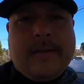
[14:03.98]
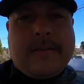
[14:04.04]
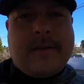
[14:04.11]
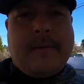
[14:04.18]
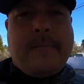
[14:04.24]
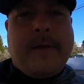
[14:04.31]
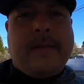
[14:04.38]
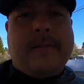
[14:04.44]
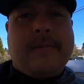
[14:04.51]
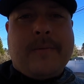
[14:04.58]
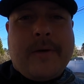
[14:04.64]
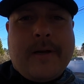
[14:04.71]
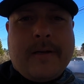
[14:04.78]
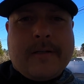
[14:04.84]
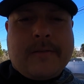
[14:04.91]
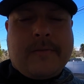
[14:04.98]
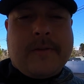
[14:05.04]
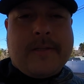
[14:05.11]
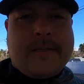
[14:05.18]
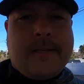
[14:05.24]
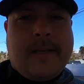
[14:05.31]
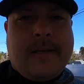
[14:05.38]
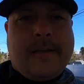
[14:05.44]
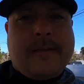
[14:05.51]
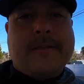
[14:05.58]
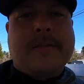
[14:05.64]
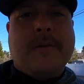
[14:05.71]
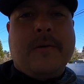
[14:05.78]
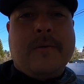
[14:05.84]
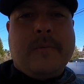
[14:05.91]
So I paid $3 for this ink. It
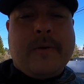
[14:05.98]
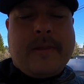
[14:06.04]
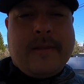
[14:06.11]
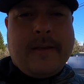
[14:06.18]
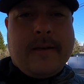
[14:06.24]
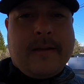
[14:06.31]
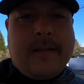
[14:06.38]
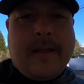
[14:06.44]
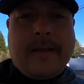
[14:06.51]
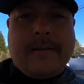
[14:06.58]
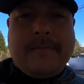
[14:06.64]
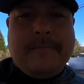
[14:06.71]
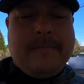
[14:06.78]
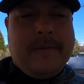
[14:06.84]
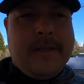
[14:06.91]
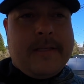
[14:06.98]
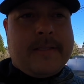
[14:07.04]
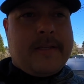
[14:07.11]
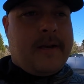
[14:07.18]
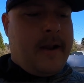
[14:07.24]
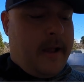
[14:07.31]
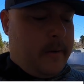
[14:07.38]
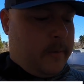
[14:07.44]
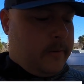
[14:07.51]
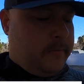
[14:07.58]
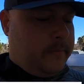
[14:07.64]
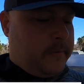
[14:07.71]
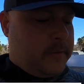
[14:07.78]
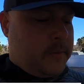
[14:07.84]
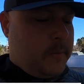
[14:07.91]
sold within like less than an hour
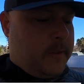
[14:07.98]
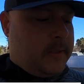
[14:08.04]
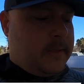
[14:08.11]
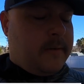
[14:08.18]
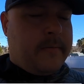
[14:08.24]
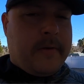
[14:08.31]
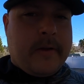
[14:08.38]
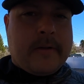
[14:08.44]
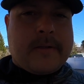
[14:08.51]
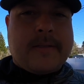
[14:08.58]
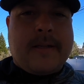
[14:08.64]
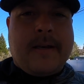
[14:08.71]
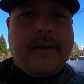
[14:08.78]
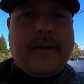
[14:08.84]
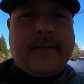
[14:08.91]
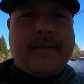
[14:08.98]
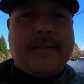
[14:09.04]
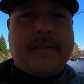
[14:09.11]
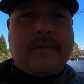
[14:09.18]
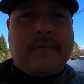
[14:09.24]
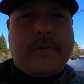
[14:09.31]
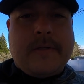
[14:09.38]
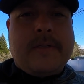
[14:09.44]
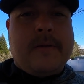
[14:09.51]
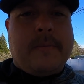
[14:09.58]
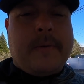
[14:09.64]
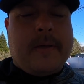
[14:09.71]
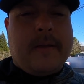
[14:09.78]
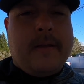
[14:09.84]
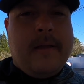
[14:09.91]
for $27.99 free
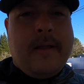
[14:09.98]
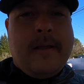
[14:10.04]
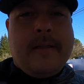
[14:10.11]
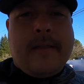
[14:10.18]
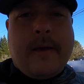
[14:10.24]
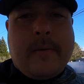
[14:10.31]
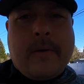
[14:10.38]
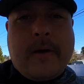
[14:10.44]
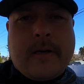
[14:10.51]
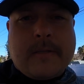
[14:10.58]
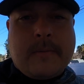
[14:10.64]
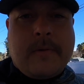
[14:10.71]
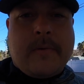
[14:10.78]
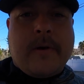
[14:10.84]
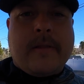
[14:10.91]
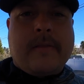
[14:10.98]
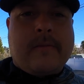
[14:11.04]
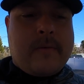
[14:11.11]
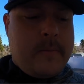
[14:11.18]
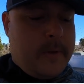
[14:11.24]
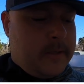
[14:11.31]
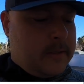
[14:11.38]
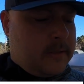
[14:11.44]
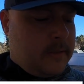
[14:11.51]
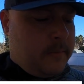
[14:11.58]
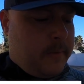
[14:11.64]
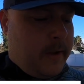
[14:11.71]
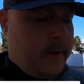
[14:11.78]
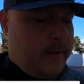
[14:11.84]
shipping. That one cost me around $3 to ship